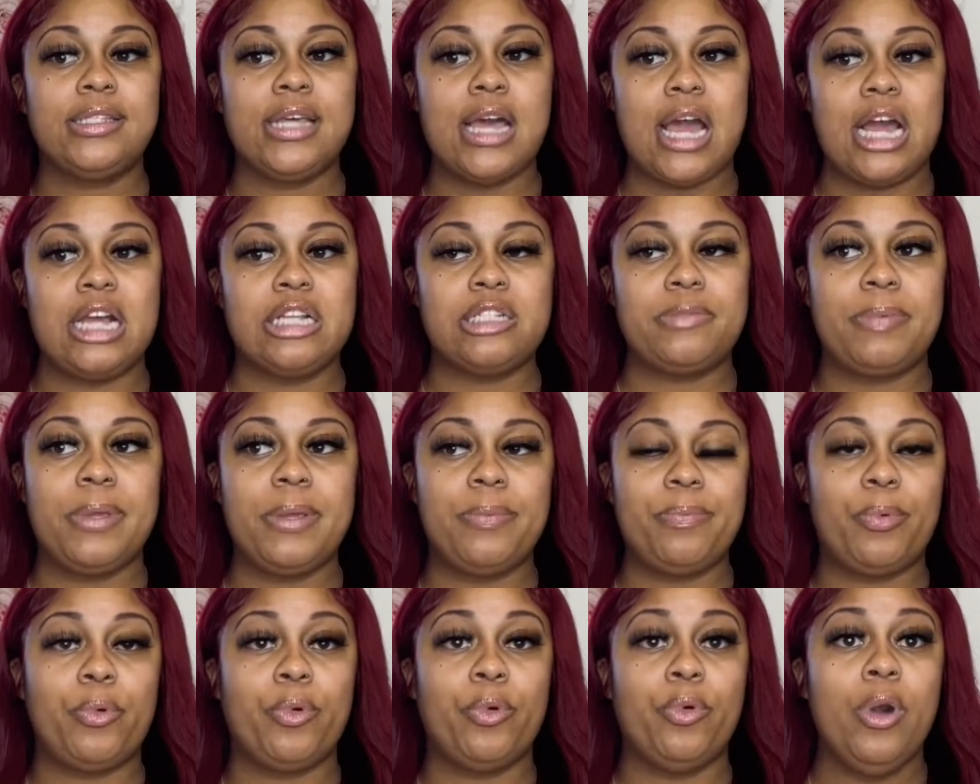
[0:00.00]
times
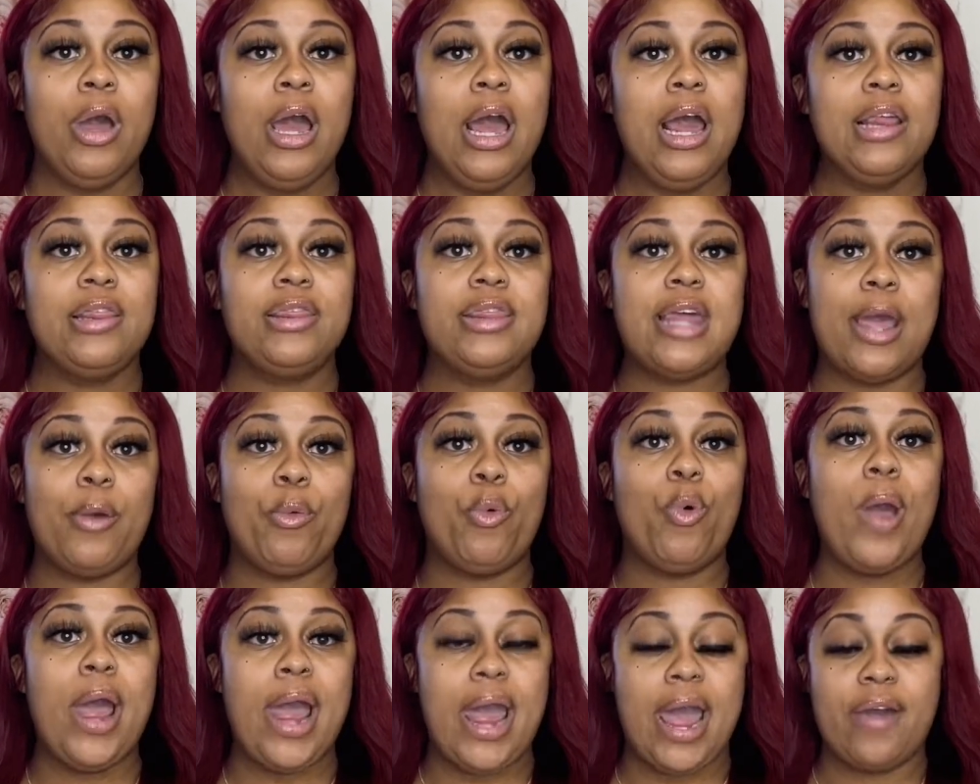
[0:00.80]
people, they
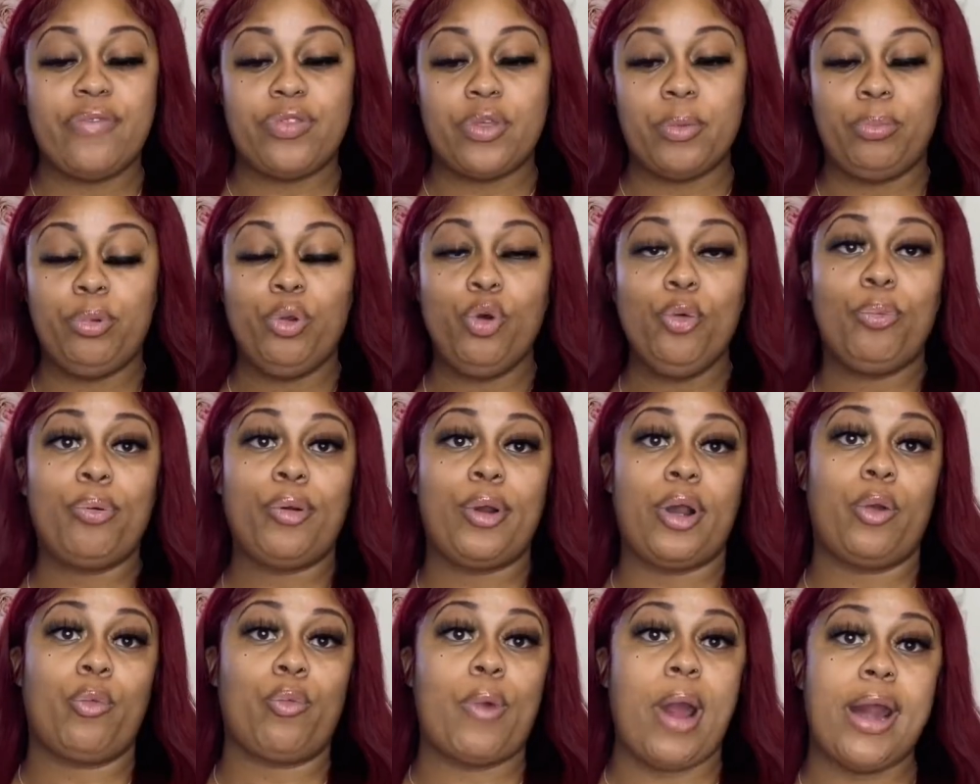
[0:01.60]
will have the
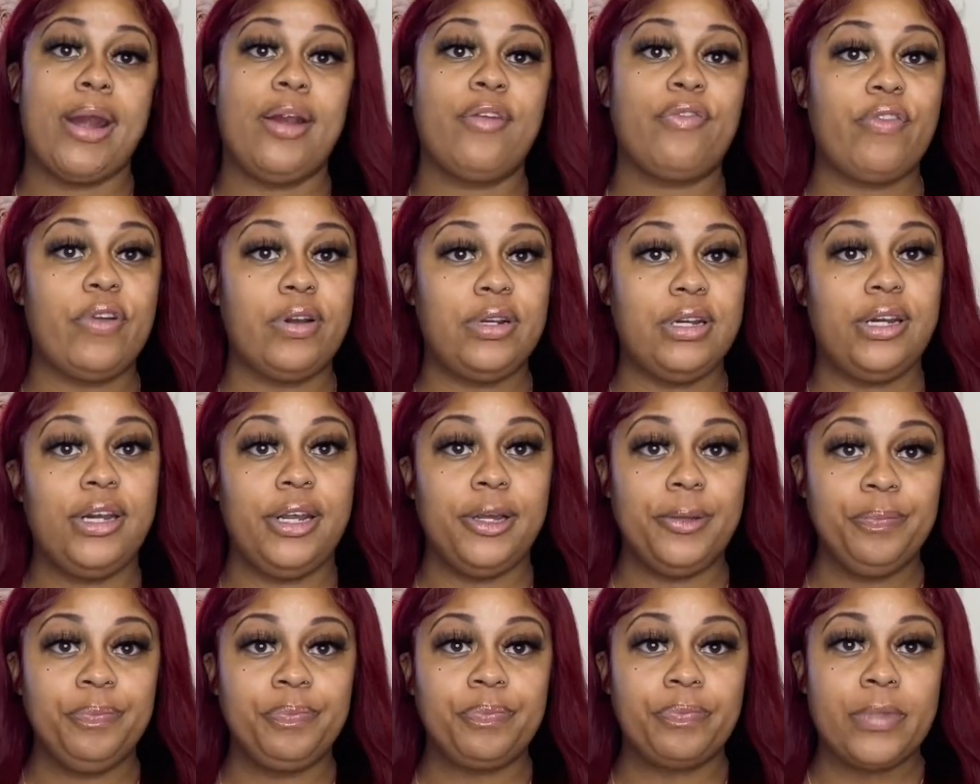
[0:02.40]
blueprint right in front of
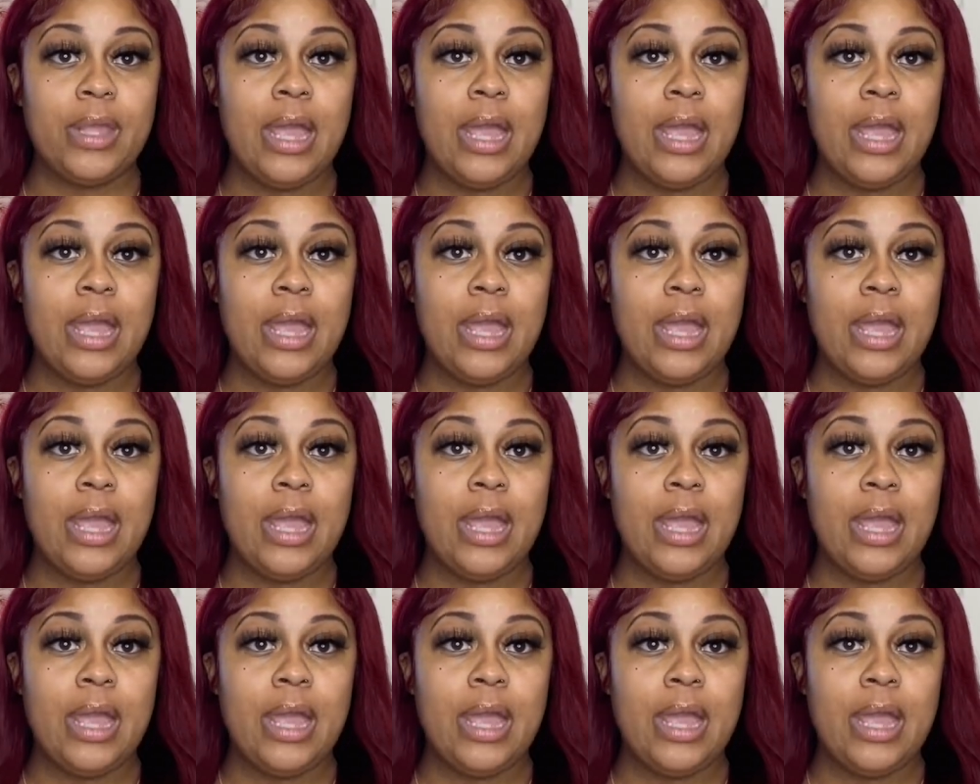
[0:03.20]
them,